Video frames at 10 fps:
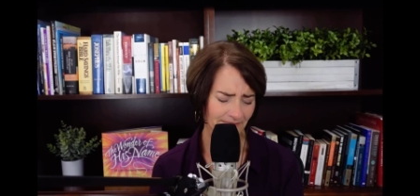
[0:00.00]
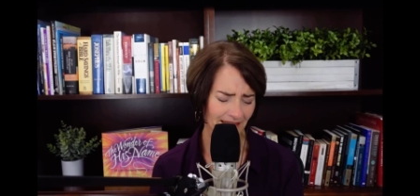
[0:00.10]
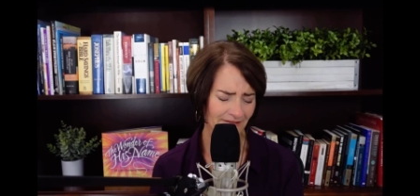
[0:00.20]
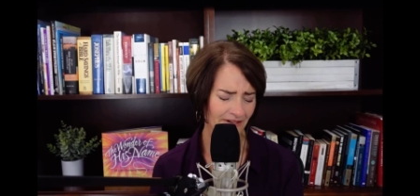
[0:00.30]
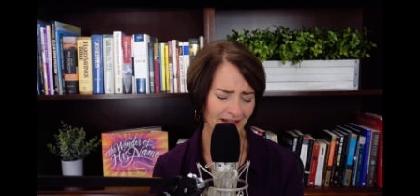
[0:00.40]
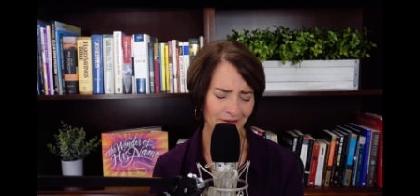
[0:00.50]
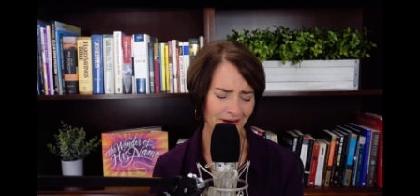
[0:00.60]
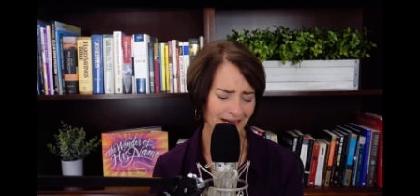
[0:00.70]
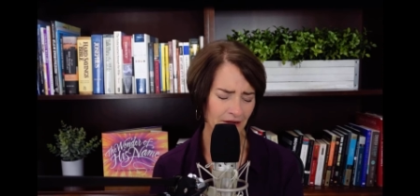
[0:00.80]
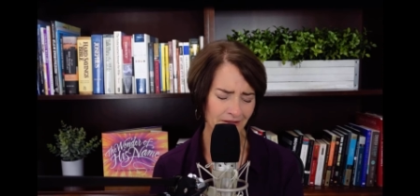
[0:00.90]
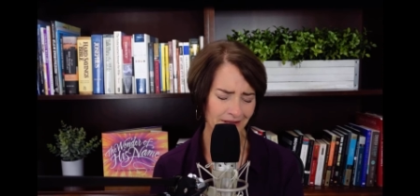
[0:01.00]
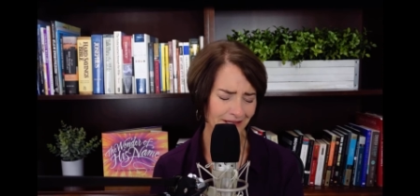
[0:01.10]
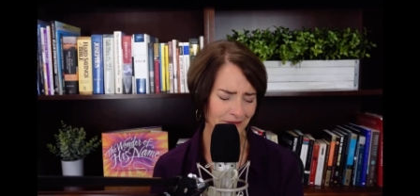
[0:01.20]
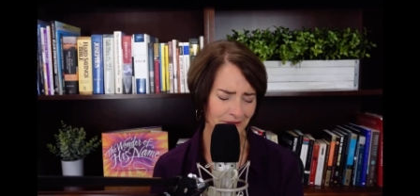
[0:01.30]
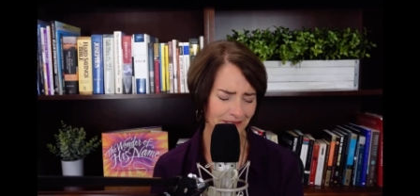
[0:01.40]
And Father, I know that
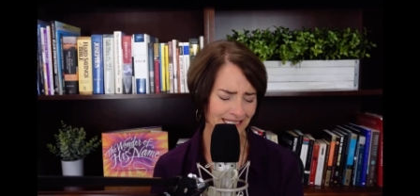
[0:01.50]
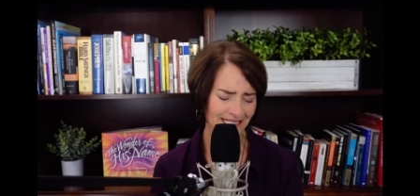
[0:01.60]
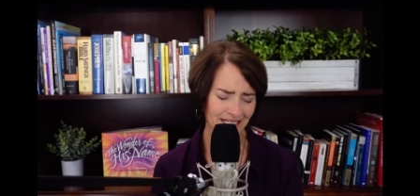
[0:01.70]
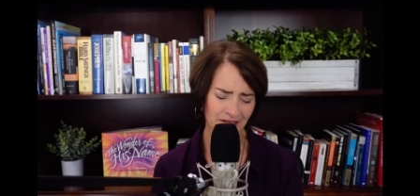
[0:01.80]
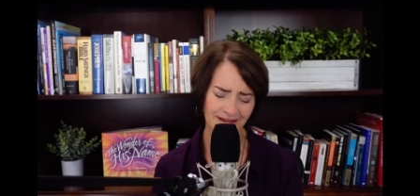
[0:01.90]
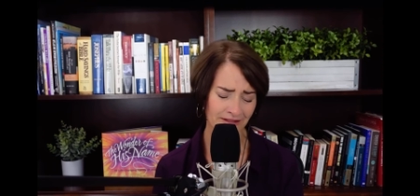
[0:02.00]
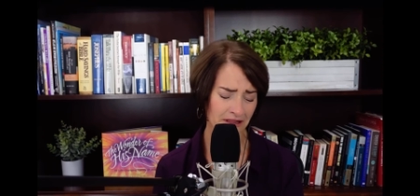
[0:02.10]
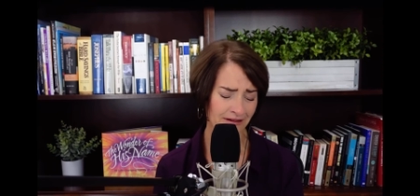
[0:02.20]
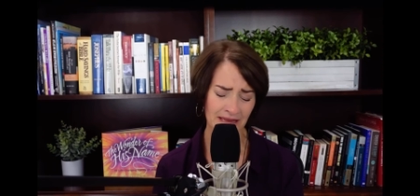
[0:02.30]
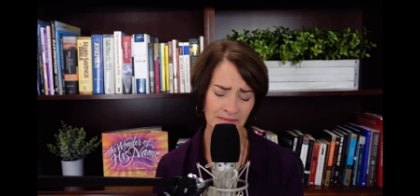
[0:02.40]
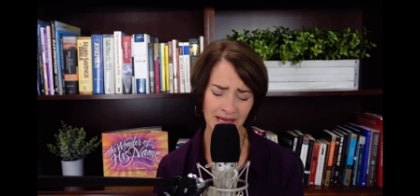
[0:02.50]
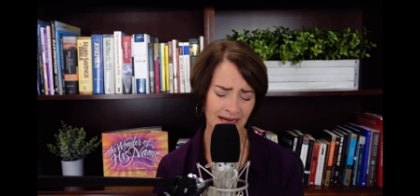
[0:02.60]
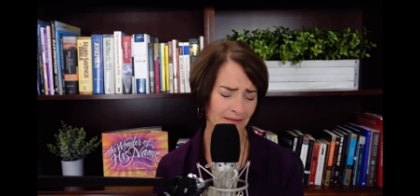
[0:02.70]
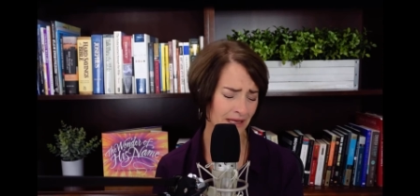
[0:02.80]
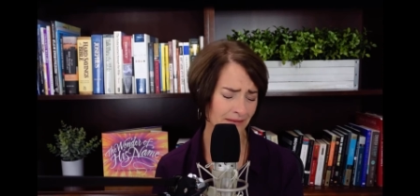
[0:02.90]
you continue, even though he may
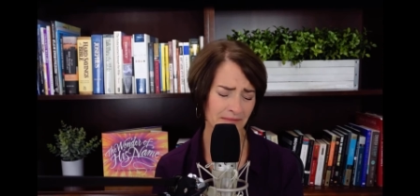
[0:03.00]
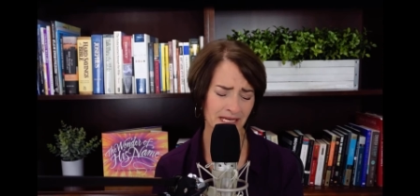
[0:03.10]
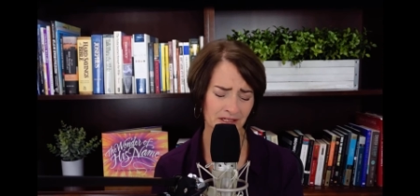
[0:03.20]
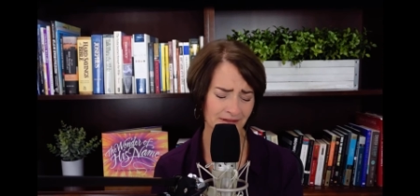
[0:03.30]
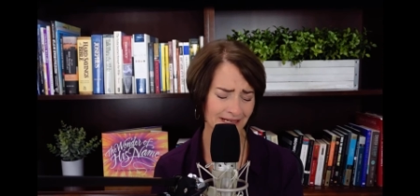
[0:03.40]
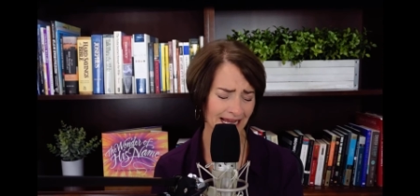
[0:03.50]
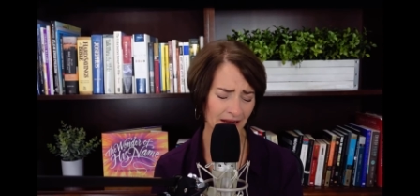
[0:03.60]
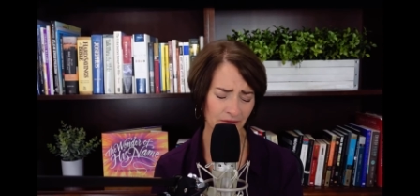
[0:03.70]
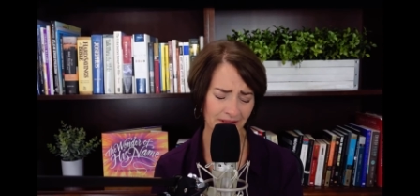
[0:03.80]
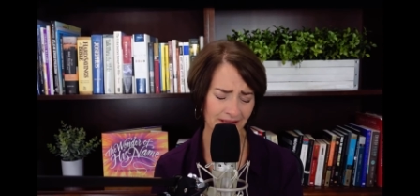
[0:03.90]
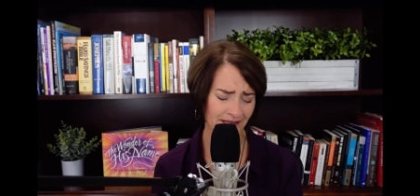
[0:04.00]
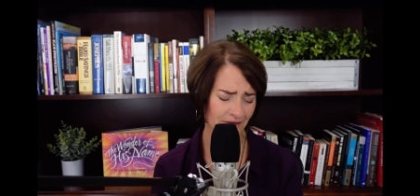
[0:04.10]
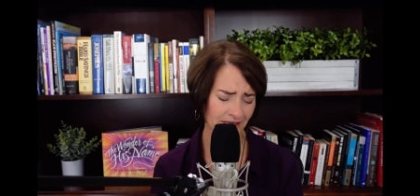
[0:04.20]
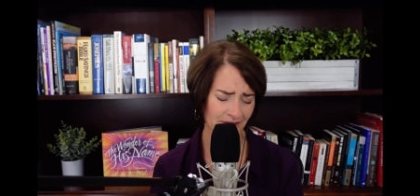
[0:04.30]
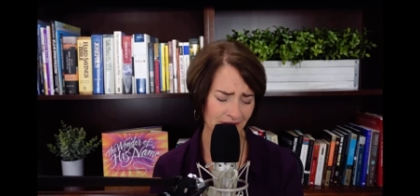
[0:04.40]
not be in ministry now, Lord, that
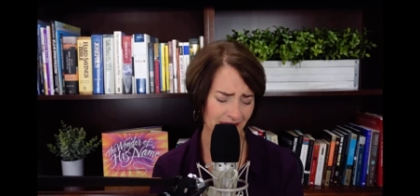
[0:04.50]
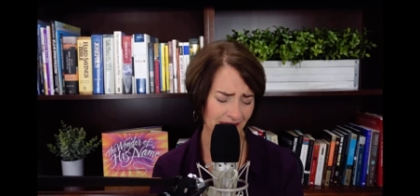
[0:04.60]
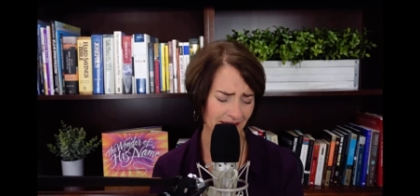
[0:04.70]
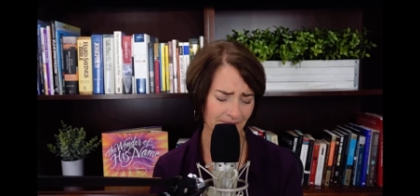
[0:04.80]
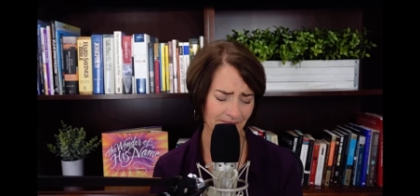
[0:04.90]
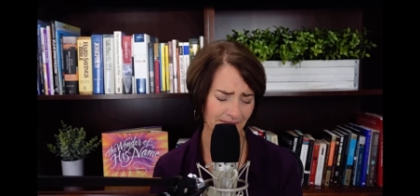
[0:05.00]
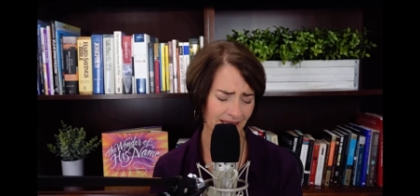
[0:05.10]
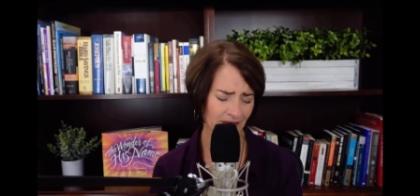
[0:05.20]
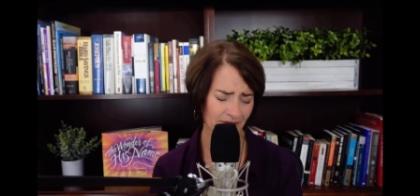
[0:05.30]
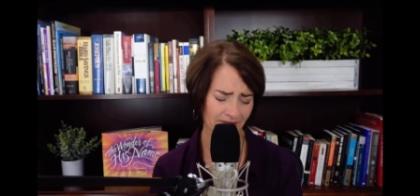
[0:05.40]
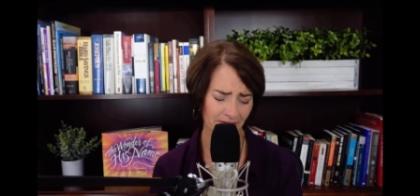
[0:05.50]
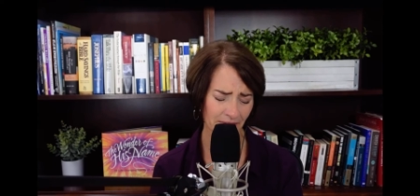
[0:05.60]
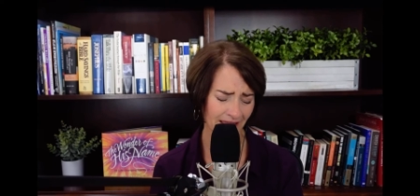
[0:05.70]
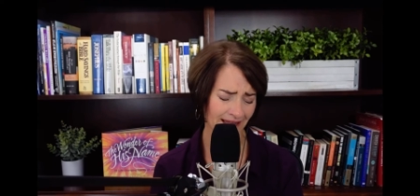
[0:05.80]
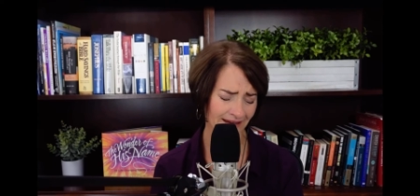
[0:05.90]
you are using him and you have a
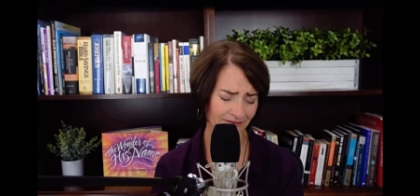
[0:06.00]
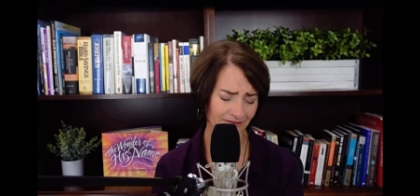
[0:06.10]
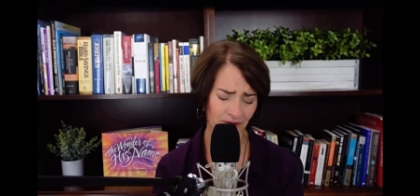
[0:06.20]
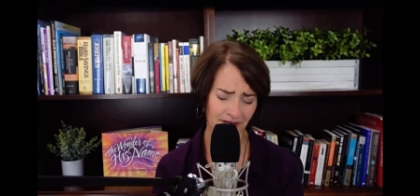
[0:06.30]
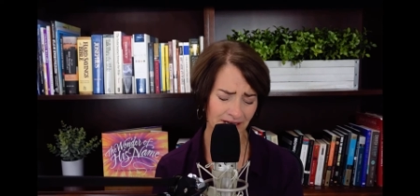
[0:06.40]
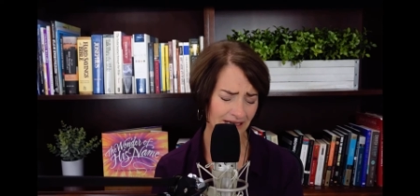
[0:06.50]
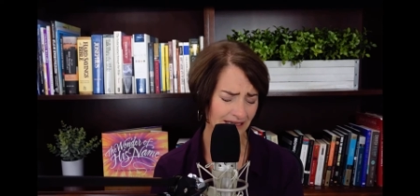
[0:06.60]
plan for,